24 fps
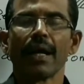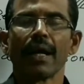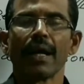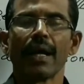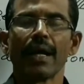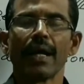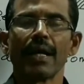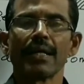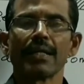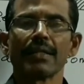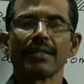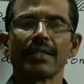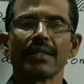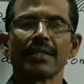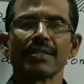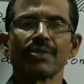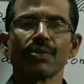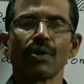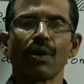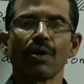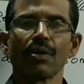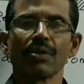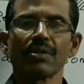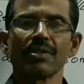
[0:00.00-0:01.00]
And
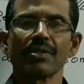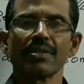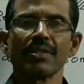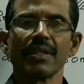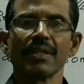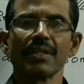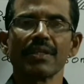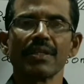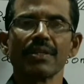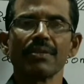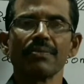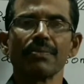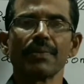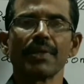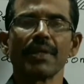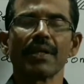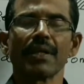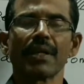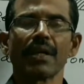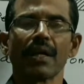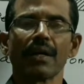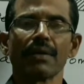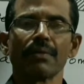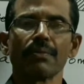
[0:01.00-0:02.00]
this oxidative
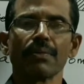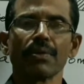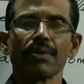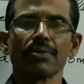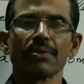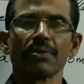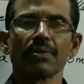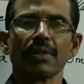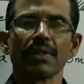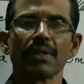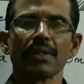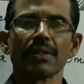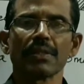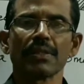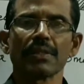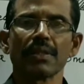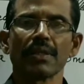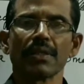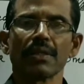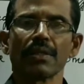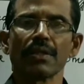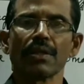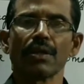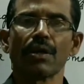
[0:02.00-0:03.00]

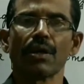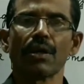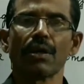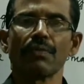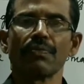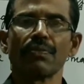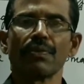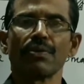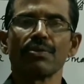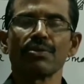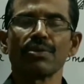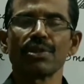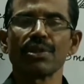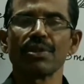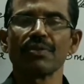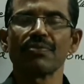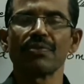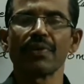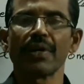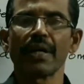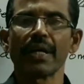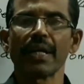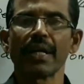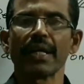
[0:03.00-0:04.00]
decarboxylation of
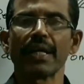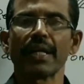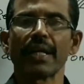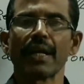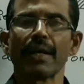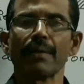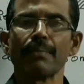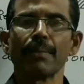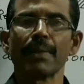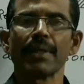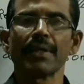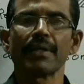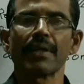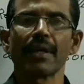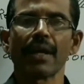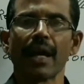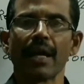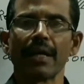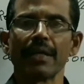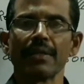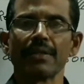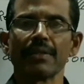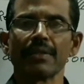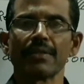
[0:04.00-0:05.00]
luciferin emit
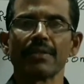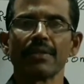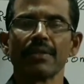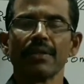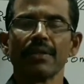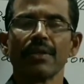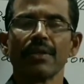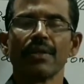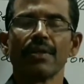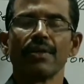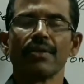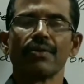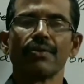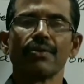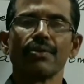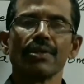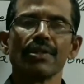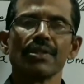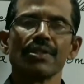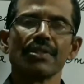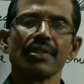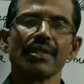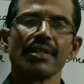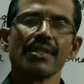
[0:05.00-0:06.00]
light,
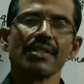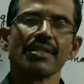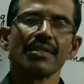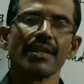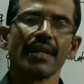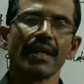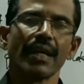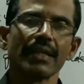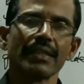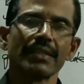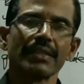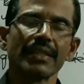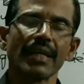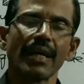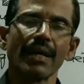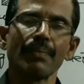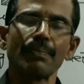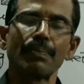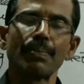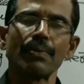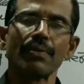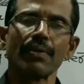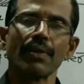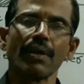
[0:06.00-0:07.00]
which is an
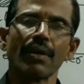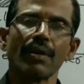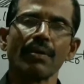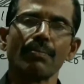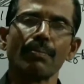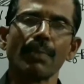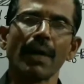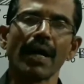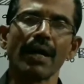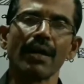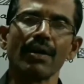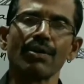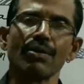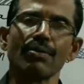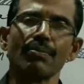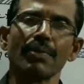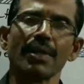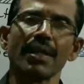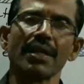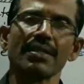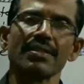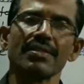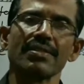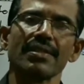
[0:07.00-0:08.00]
example of
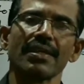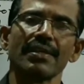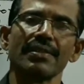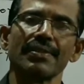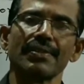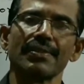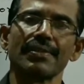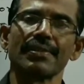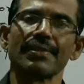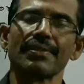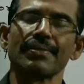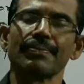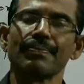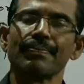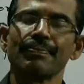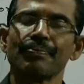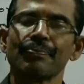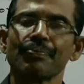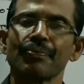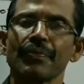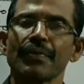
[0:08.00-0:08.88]
bioluminescence.